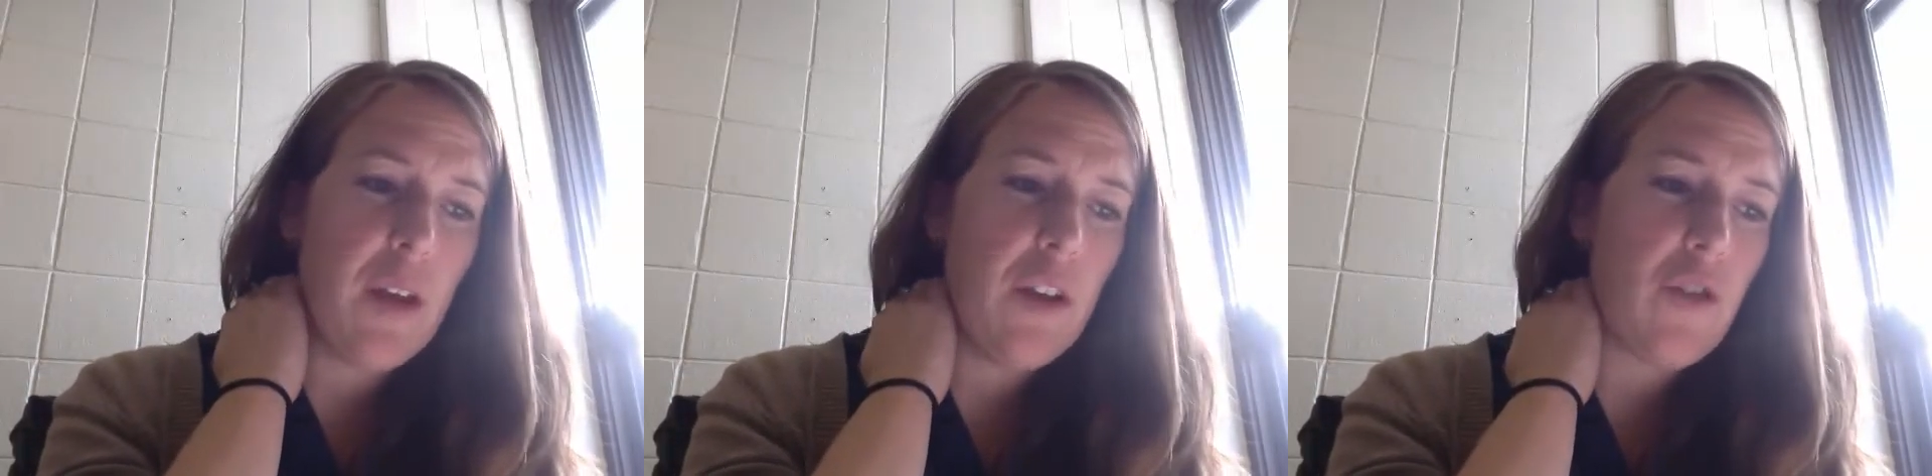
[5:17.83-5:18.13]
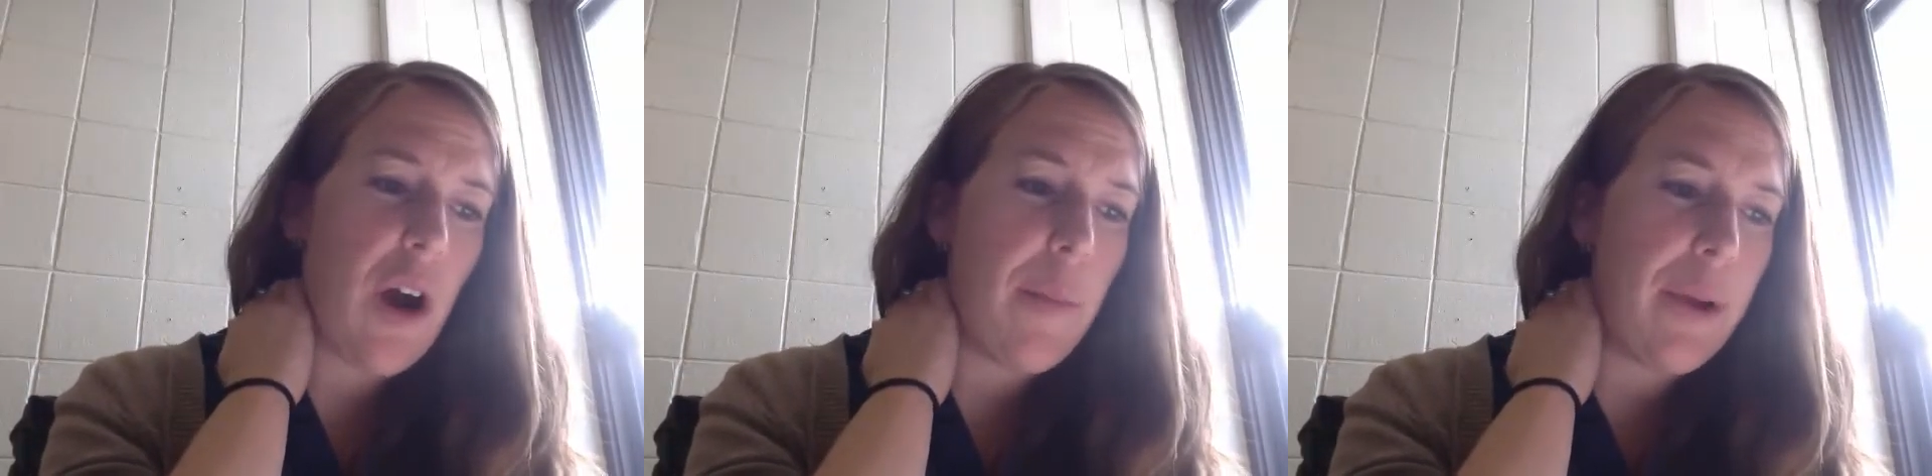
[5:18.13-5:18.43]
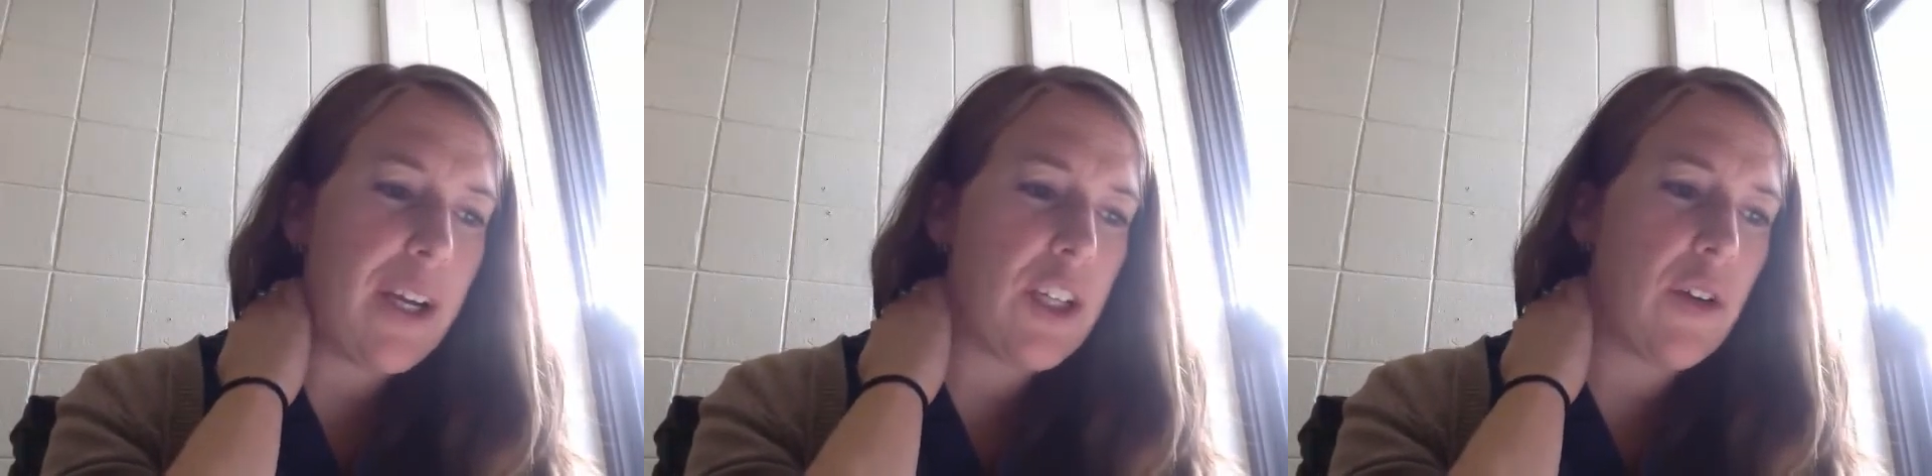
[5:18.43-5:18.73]
Draw a
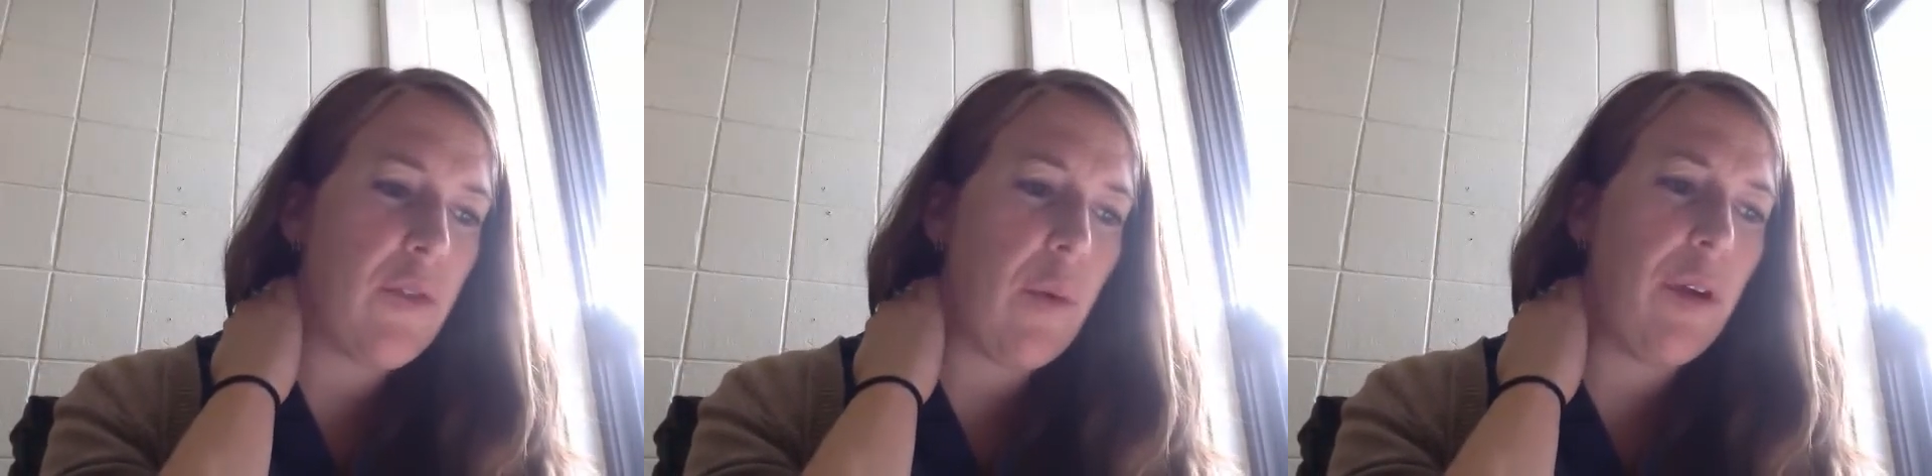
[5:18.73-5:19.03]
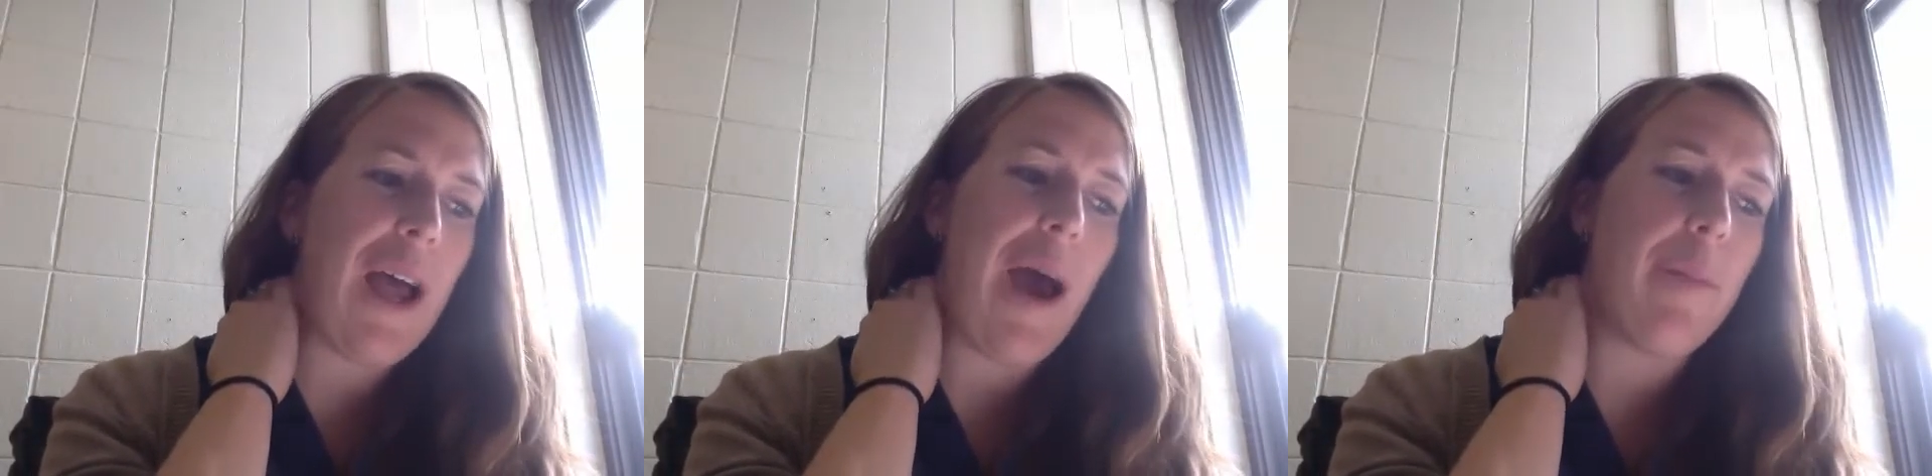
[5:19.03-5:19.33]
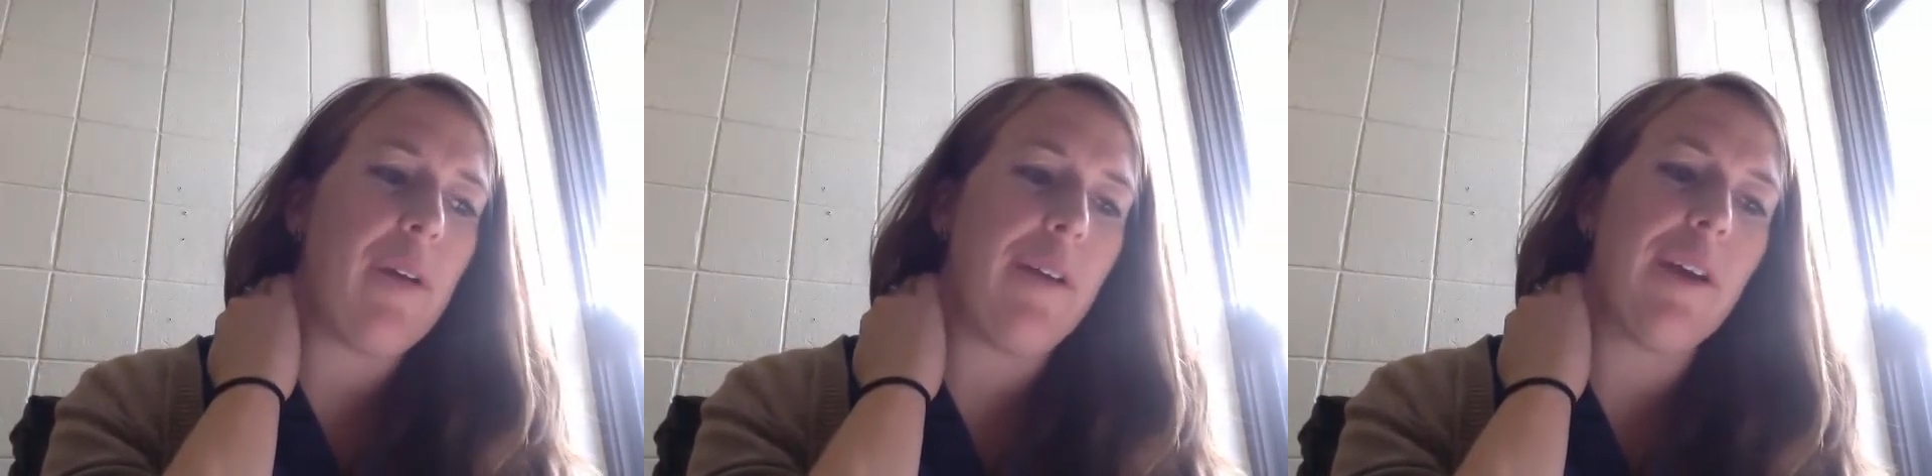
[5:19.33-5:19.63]
picture of what will
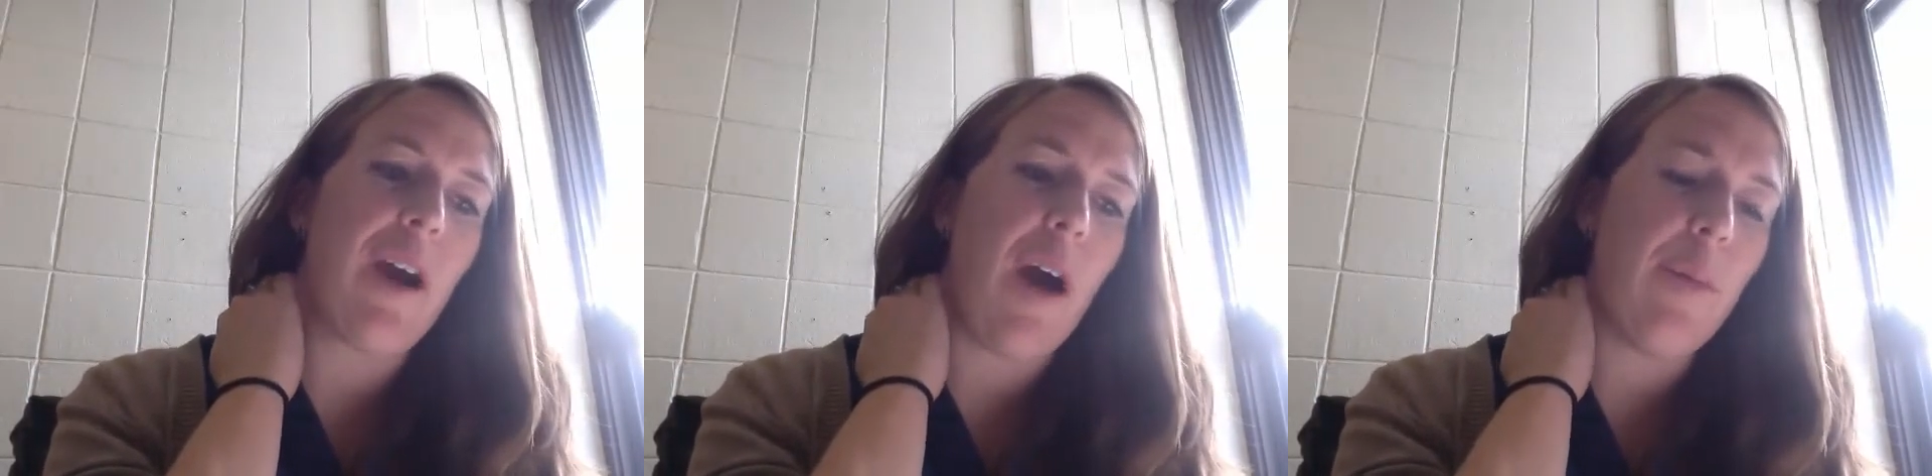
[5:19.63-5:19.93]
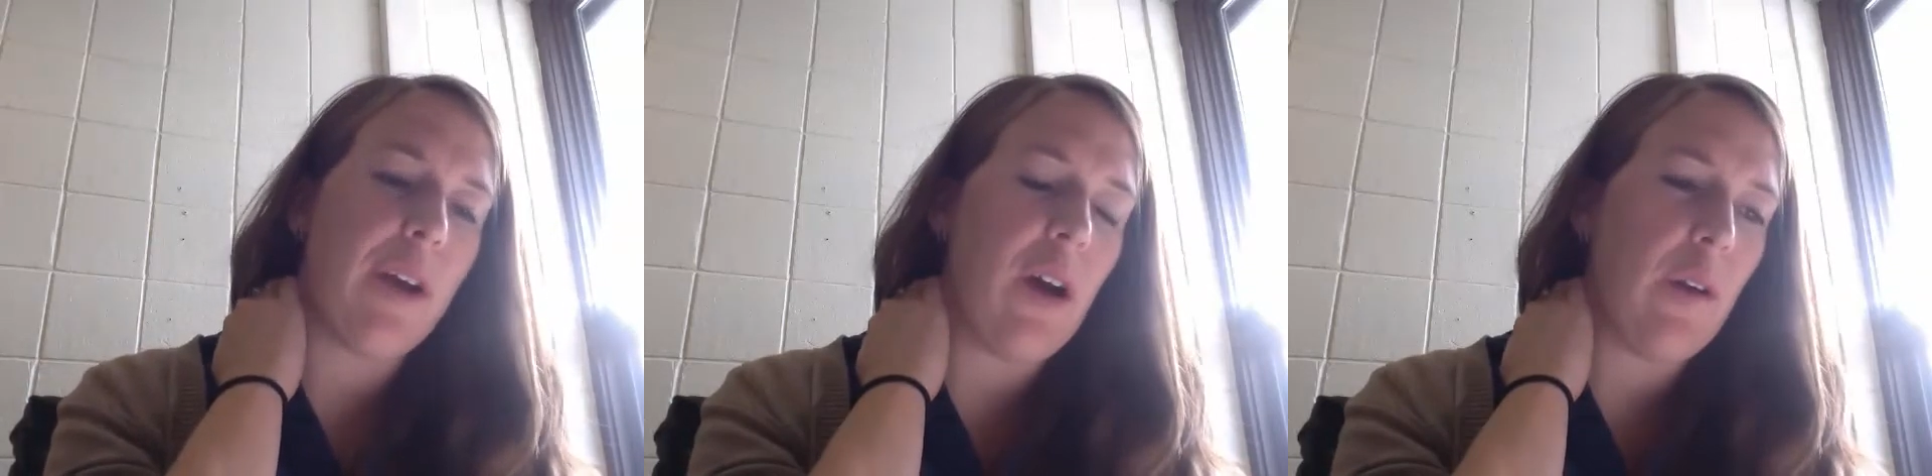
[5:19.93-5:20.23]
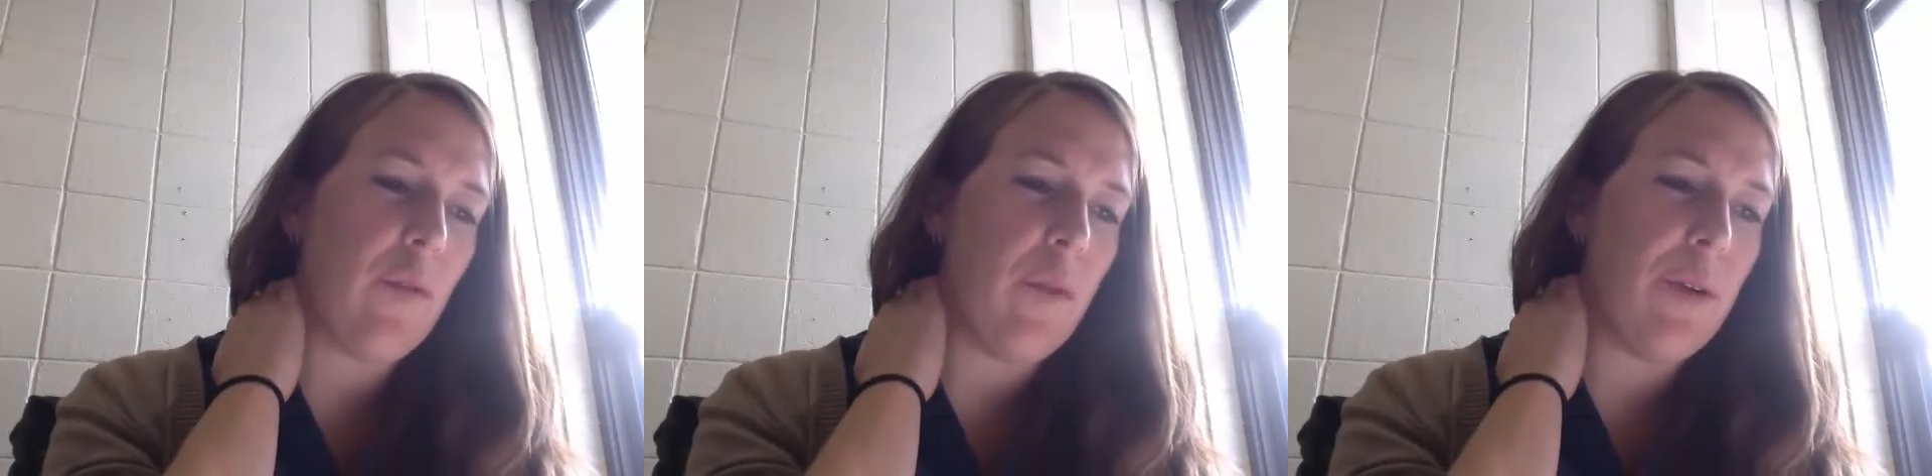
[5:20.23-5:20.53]
happen on the comic
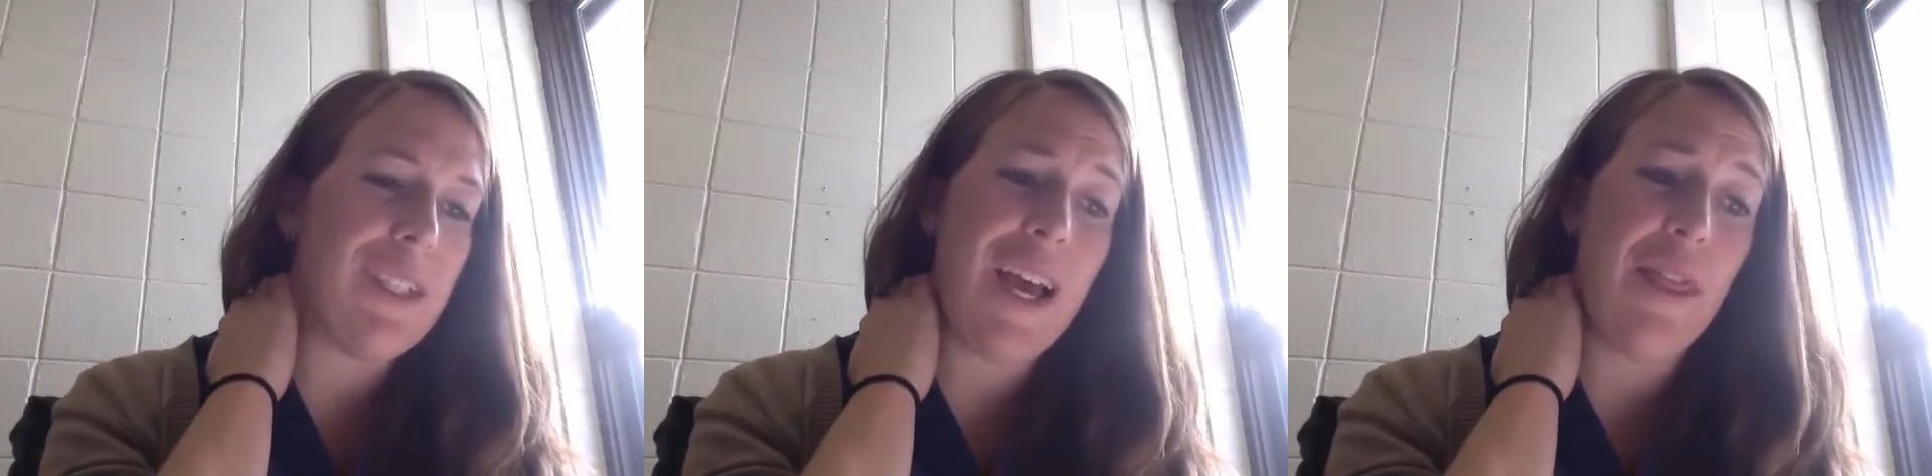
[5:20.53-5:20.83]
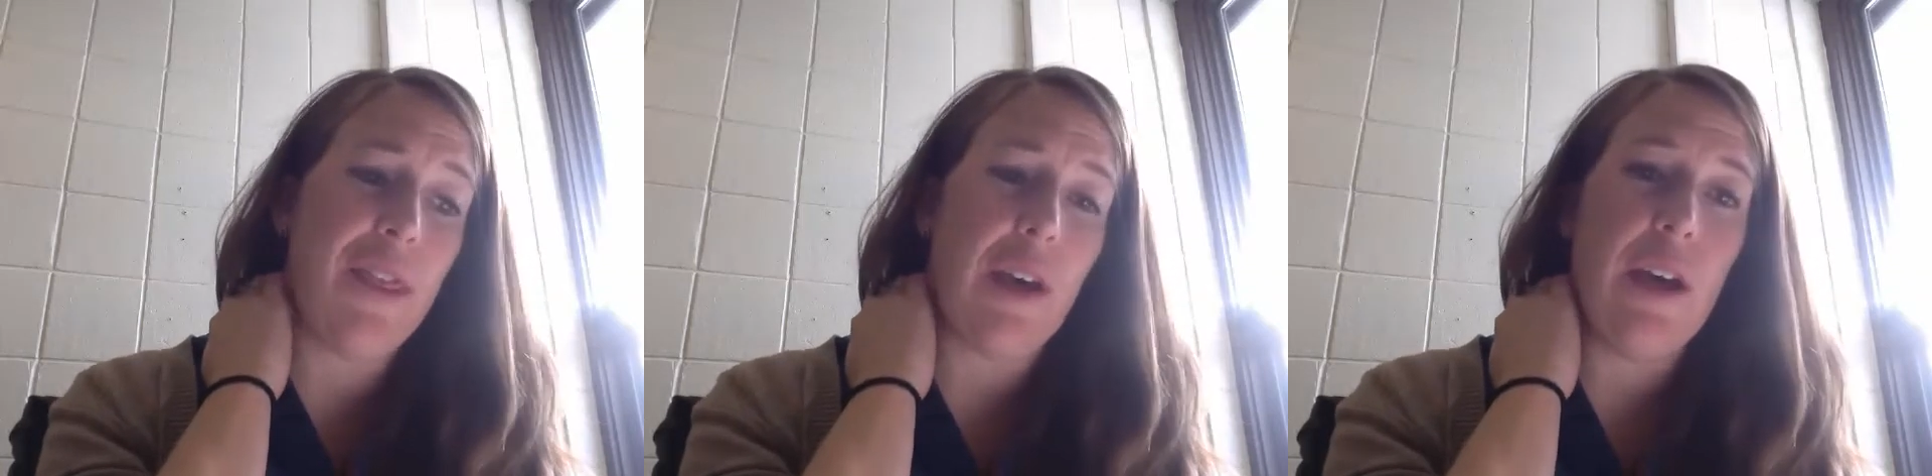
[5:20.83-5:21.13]
on November 10th.